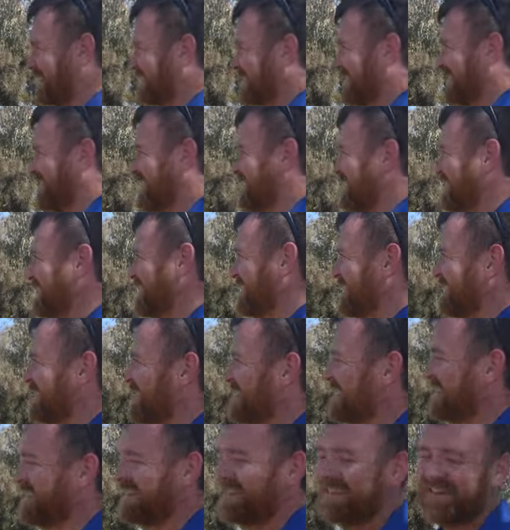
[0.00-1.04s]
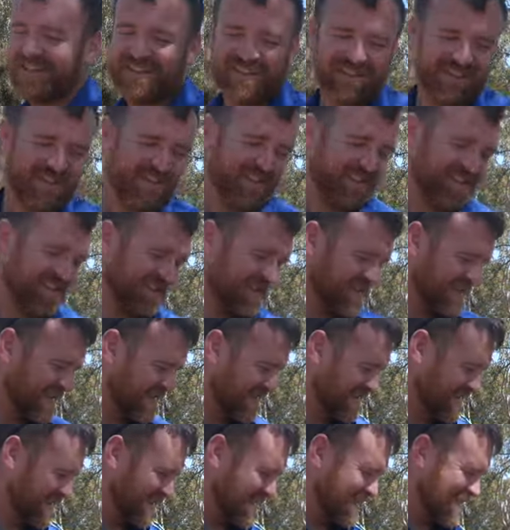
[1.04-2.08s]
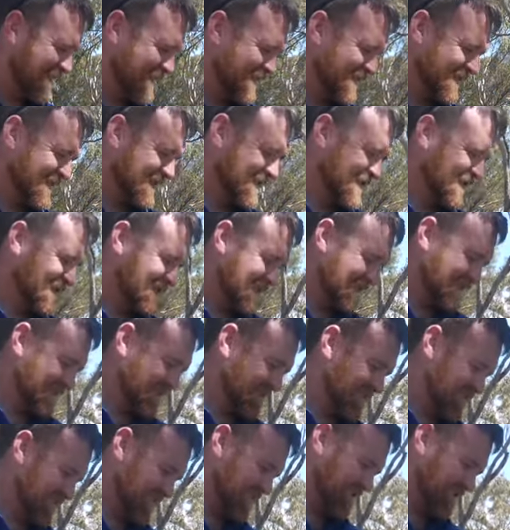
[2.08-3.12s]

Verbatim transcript: Yeah, it, here is ridiculous though. It's not because we're lazy. It is